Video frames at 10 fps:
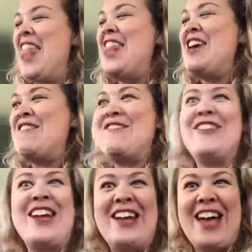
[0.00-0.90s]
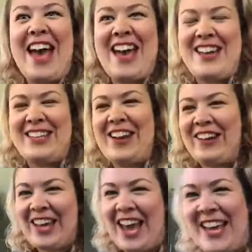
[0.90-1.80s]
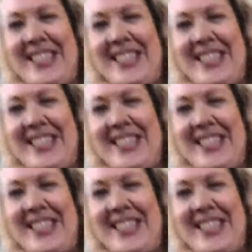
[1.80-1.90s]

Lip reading: The real end. Okay,